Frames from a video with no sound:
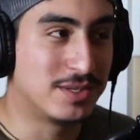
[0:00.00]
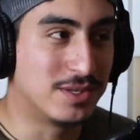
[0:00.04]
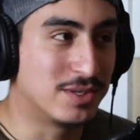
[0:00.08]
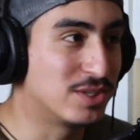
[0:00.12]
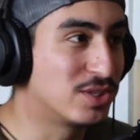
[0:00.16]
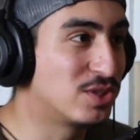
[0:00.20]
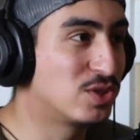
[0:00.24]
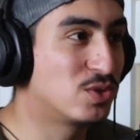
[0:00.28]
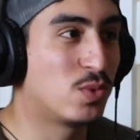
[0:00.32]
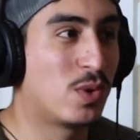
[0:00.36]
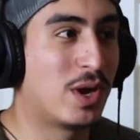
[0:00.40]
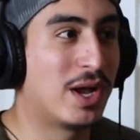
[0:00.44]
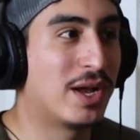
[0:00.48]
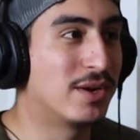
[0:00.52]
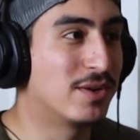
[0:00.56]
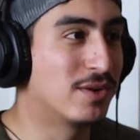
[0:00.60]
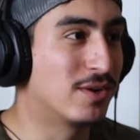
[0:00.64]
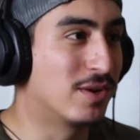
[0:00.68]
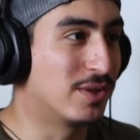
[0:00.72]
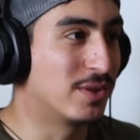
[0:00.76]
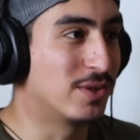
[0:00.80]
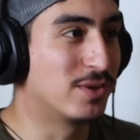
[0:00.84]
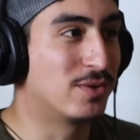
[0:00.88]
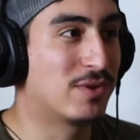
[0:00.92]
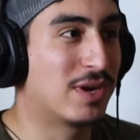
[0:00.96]
sweater
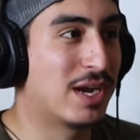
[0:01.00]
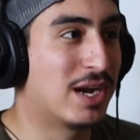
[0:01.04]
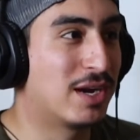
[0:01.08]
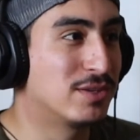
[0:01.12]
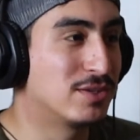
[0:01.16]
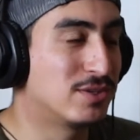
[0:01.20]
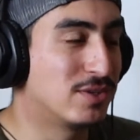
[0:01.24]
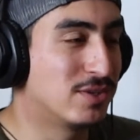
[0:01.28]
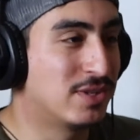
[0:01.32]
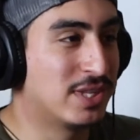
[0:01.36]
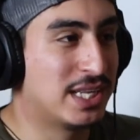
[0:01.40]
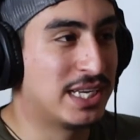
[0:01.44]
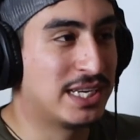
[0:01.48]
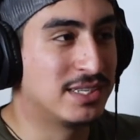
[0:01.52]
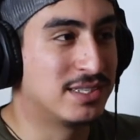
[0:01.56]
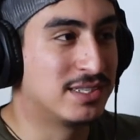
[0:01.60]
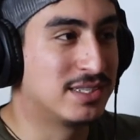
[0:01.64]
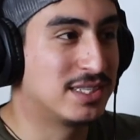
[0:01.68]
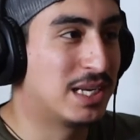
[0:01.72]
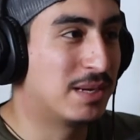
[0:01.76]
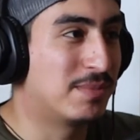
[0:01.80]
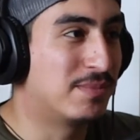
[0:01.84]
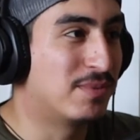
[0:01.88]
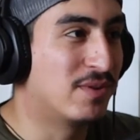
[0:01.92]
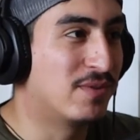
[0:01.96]
on the ground so then they can
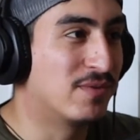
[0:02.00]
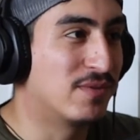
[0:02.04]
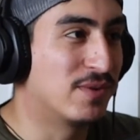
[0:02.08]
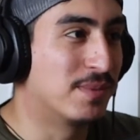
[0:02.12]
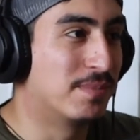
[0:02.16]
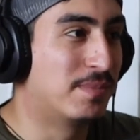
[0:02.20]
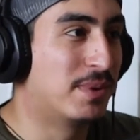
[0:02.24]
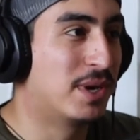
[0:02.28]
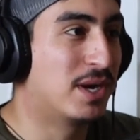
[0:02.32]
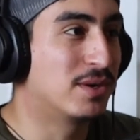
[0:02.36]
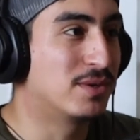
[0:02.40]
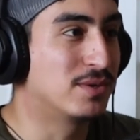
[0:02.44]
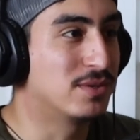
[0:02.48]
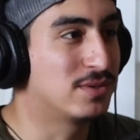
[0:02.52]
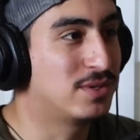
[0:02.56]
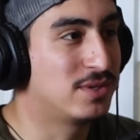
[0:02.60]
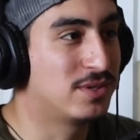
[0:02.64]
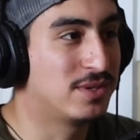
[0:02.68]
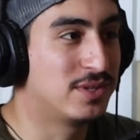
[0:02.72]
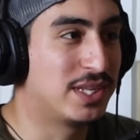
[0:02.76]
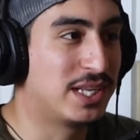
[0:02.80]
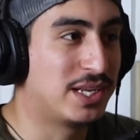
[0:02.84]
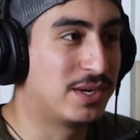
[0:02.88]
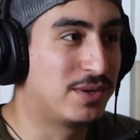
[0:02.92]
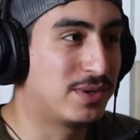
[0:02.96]
step over a puddle so
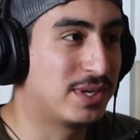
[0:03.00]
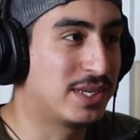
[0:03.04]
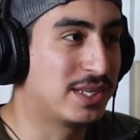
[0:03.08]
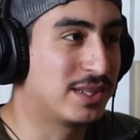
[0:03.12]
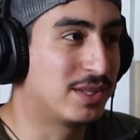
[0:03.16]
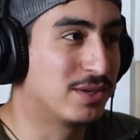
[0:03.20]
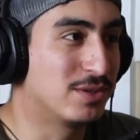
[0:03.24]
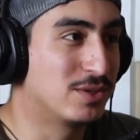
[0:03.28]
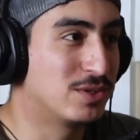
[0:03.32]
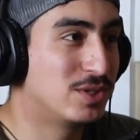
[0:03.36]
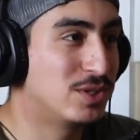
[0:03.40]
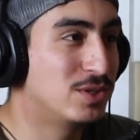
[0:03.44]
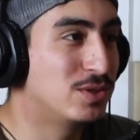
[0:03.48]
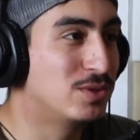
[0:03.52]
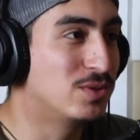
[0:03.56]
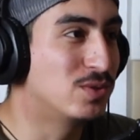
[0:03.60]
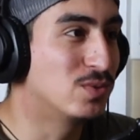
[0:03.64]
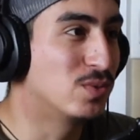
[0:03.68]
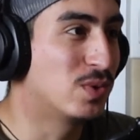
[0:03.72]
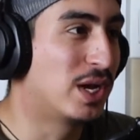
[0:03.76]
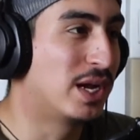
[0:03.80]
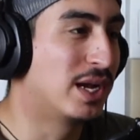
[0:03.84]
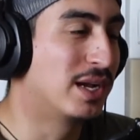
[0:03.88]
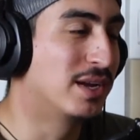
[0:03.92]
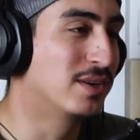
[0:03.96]
then they don't get their shoes
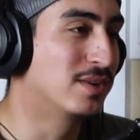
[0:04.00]
wet,